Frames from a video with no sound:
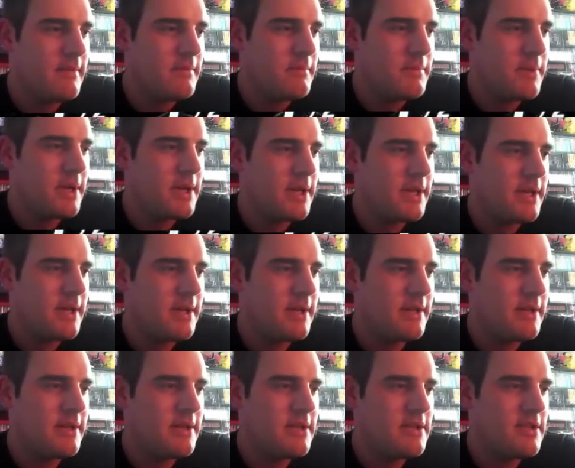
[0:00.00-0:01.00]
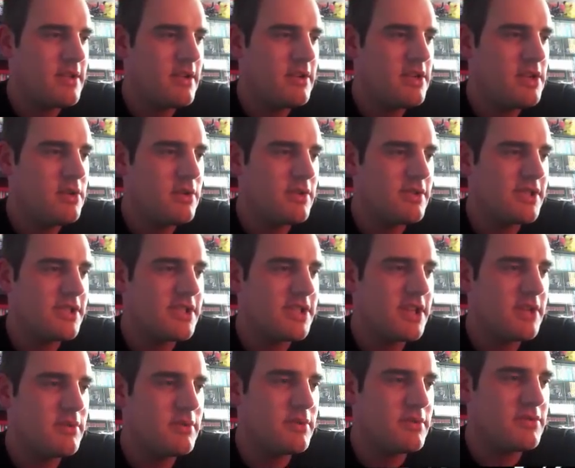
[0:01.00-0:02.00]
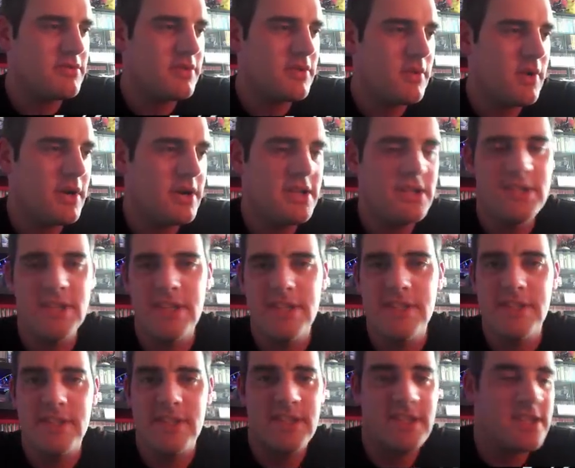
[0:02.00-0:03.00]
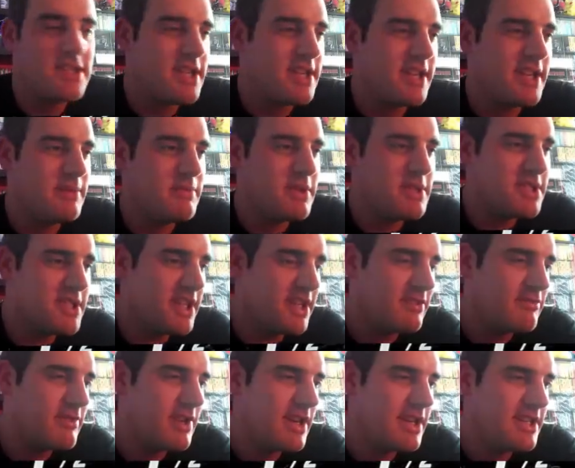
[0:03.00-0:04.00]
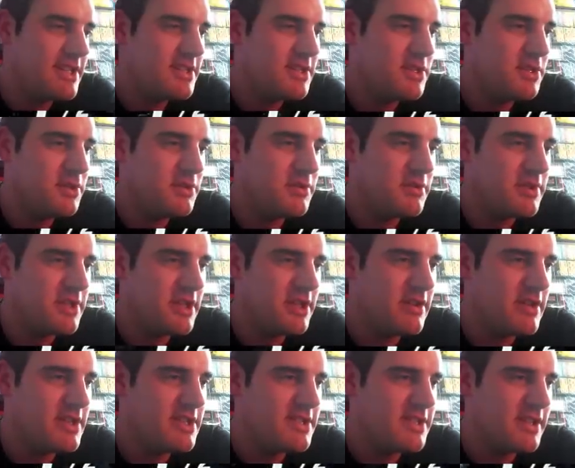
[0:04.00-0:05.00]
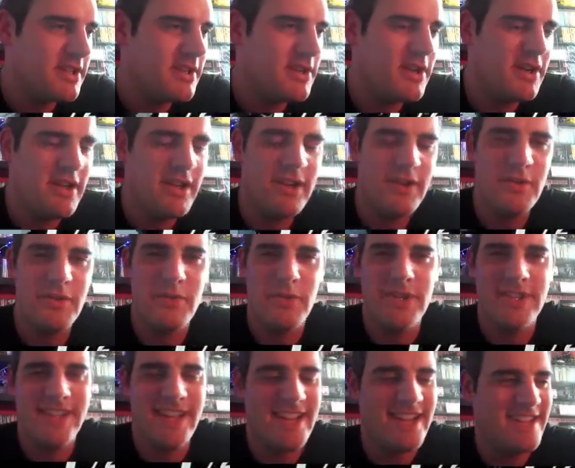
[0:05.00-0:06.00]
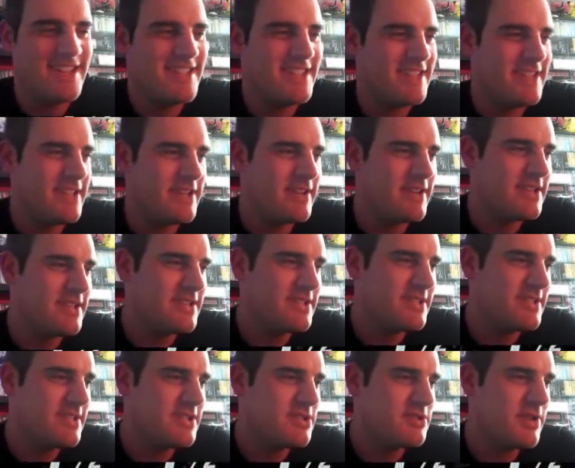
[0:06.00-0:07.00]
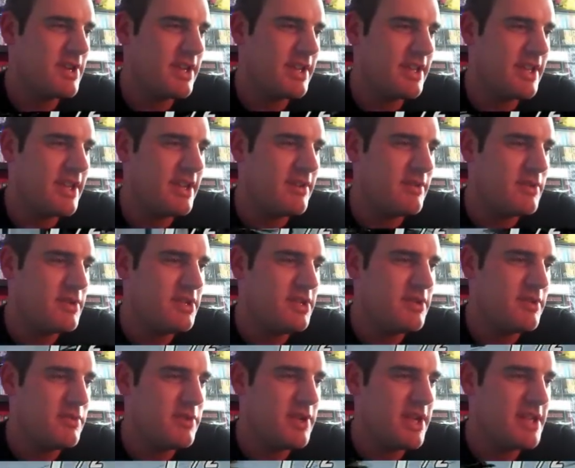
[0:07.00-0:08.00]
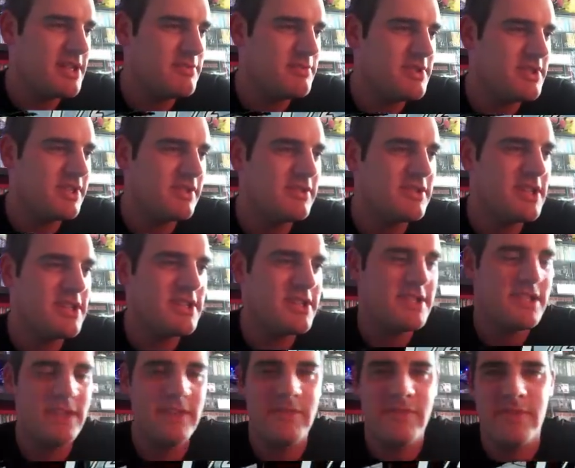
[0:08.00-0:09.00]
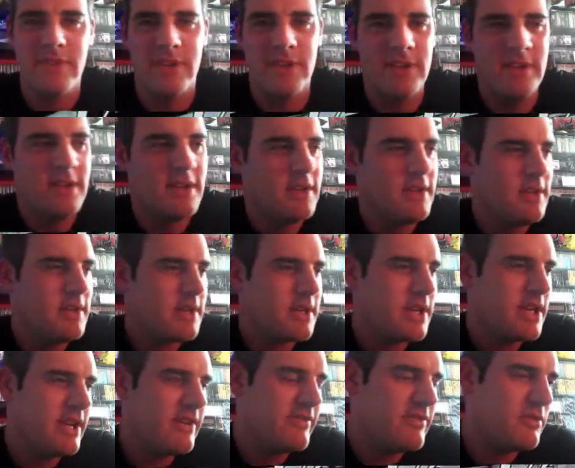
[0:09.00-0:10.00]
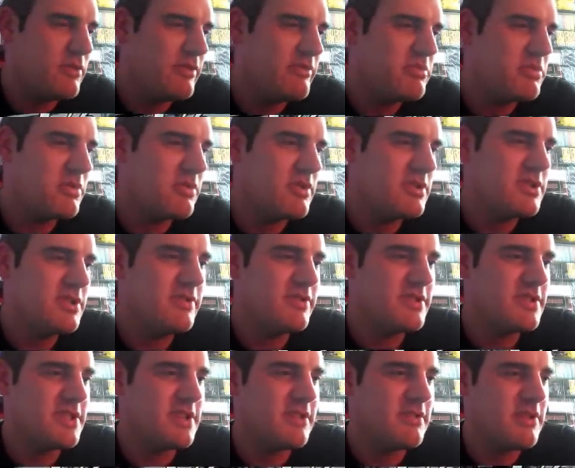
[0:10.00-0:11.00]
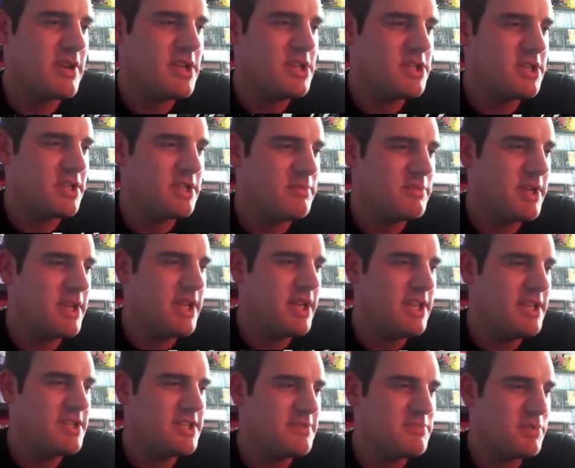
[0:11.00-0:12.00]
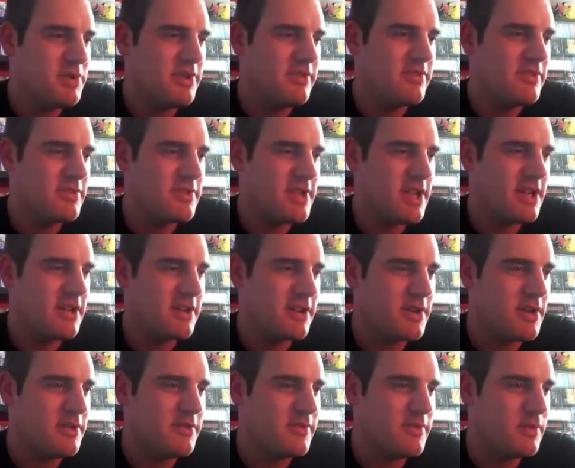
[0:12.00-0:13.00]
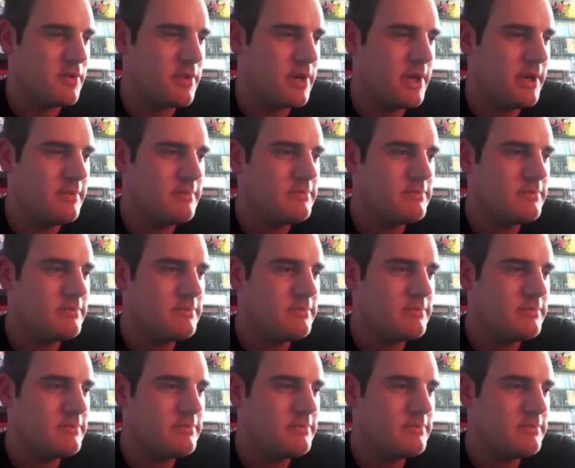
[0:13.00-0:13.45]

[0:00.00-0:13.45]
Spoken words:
But certainly not the skill that was required in, say a game like Sega Rally 2 on the ice. I always hated the ice track there. You had to be so tentative and careful with progressive acceleration, but here you just put your foot down and go for it.